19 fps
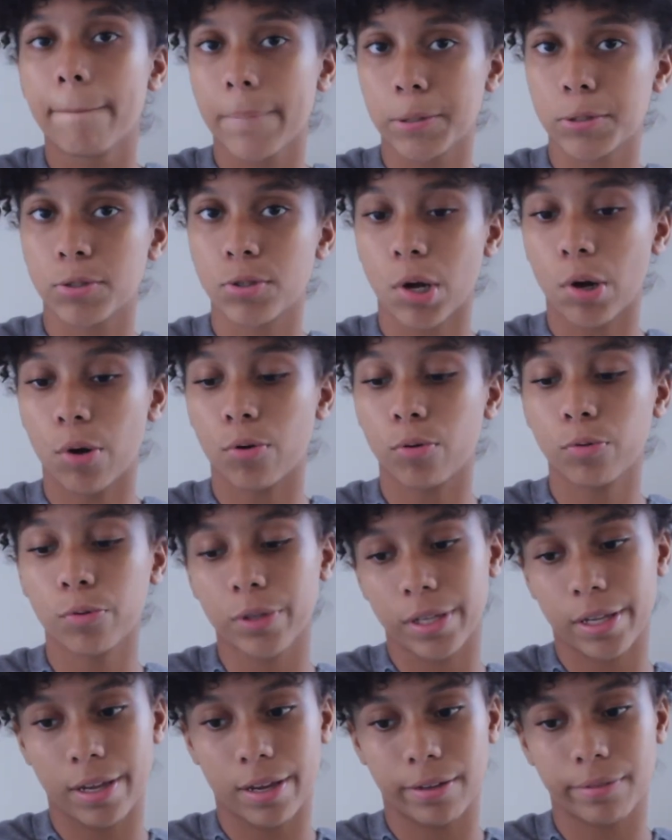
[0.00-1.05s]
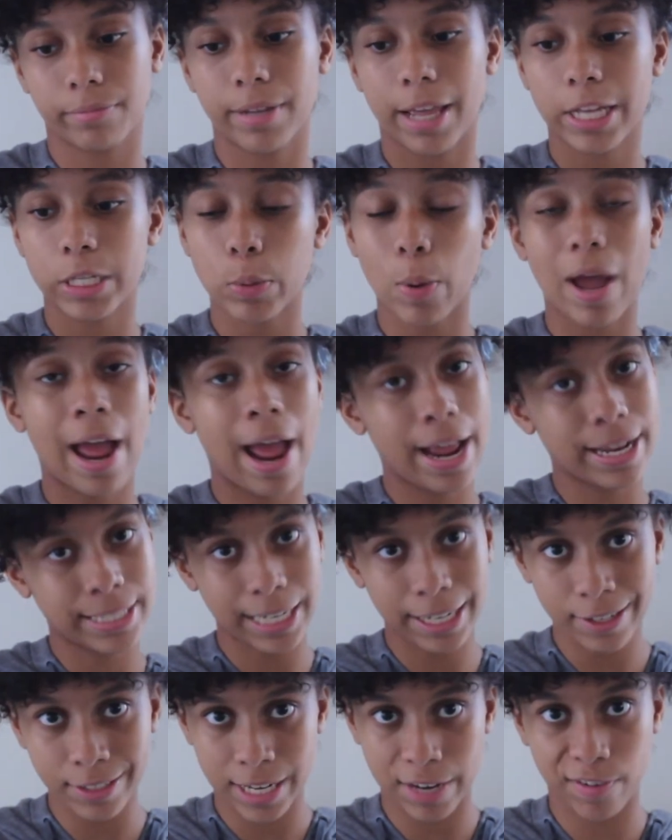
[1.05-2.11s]
So yeah, that's why I
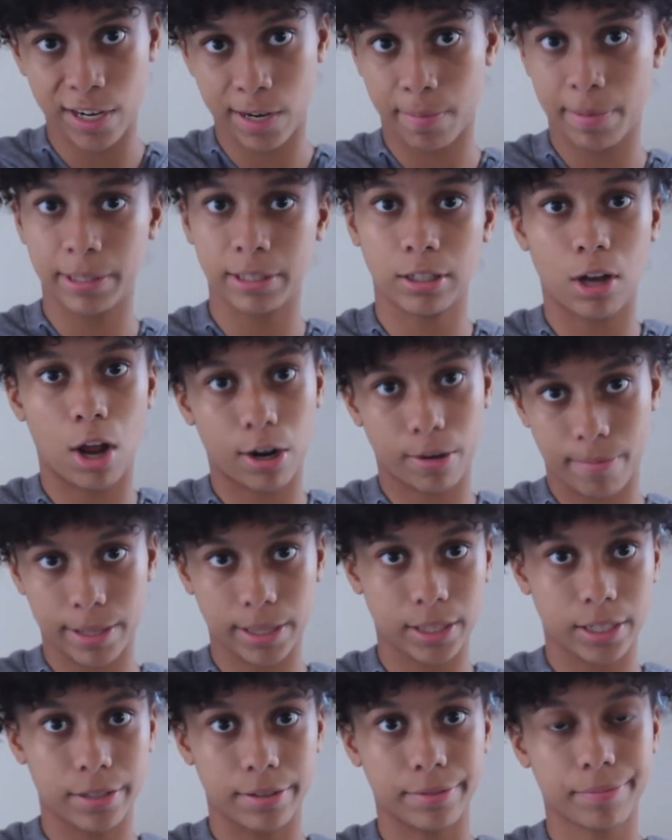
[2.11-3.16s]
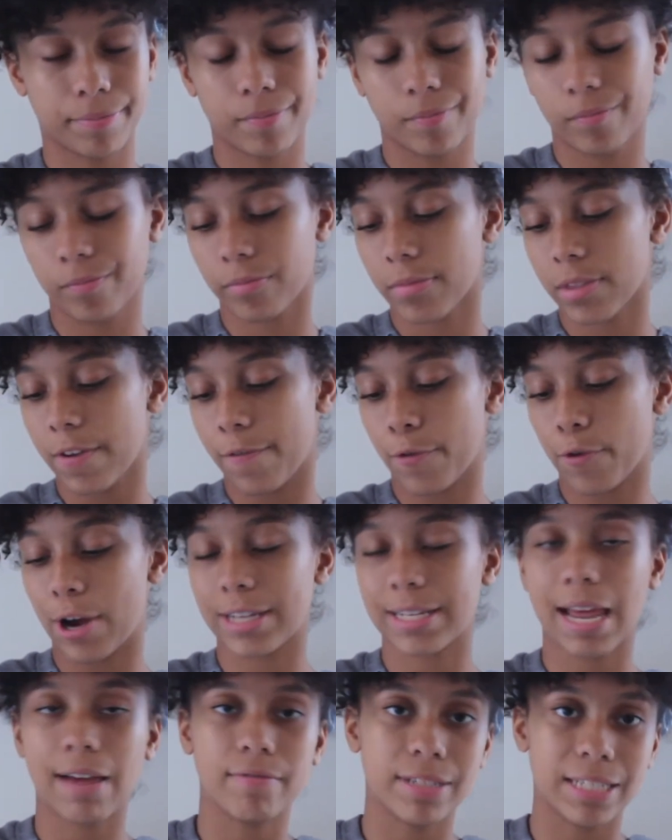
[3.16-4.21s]
10 out of 10 recommend the lock method. If you
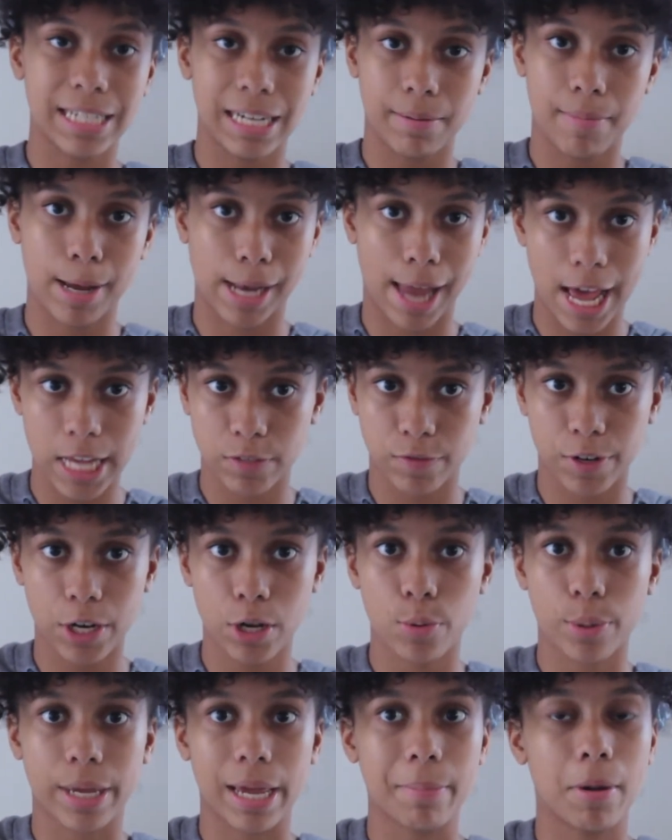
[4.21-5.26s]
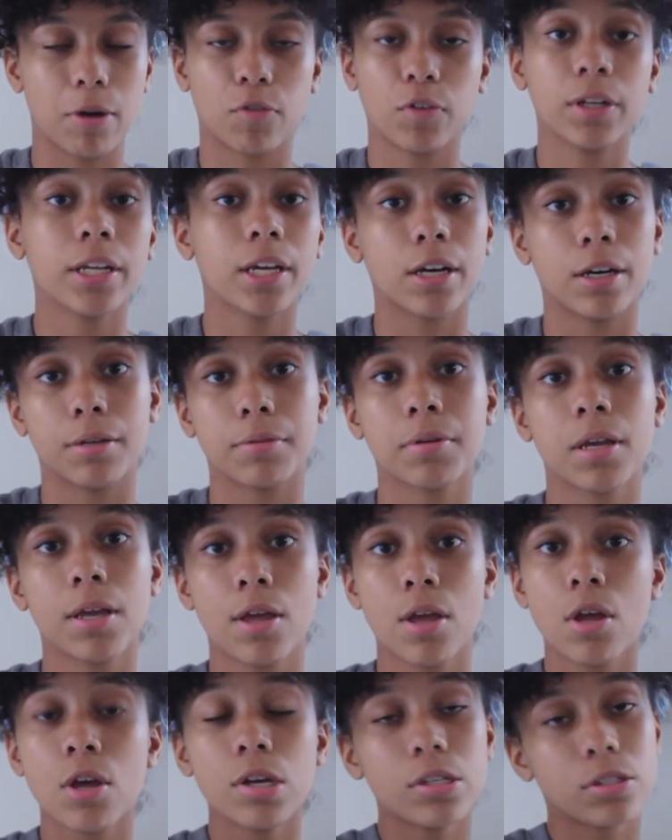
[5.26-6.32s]
guys haven't seen it in my last video, it came out really good.
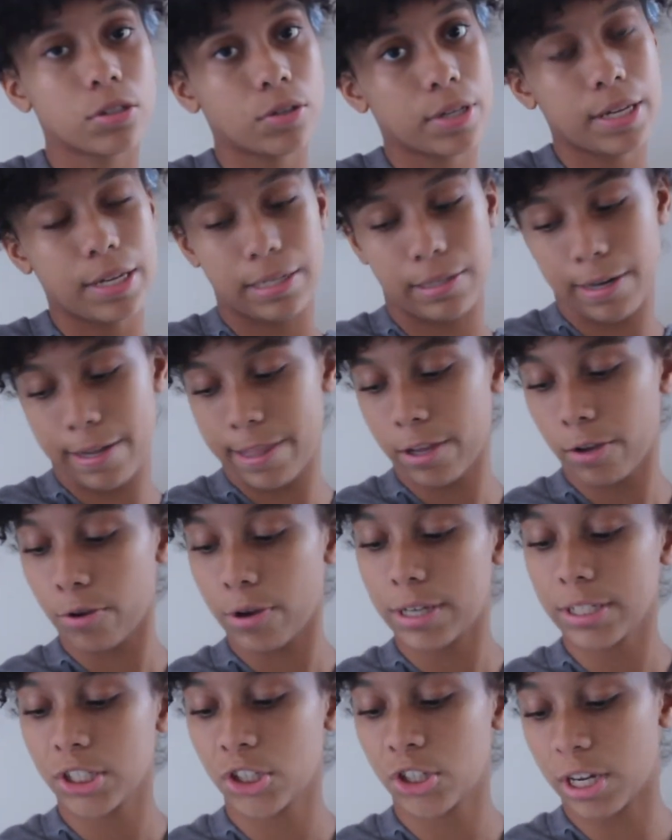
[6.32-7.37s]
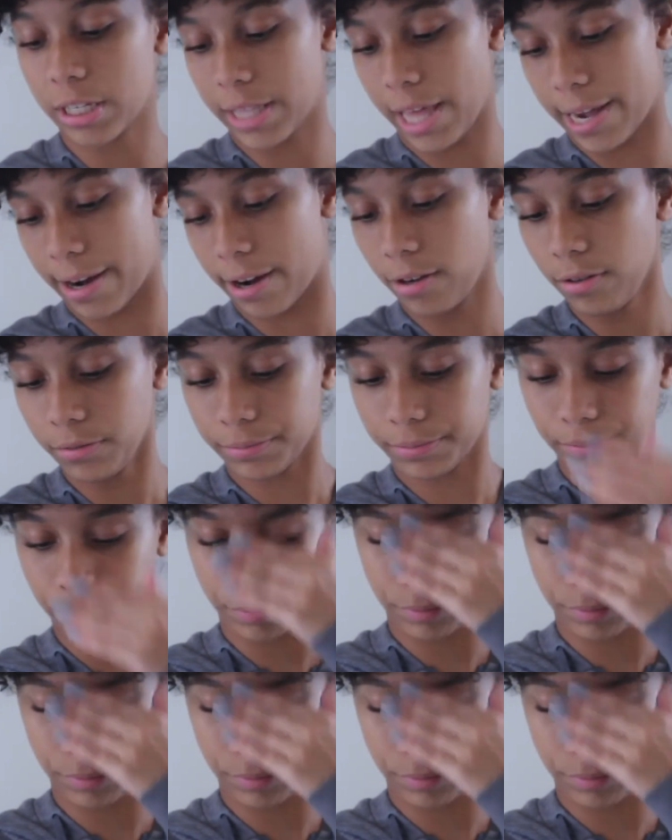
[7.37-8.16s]
So yeah, I think you guys should check that out.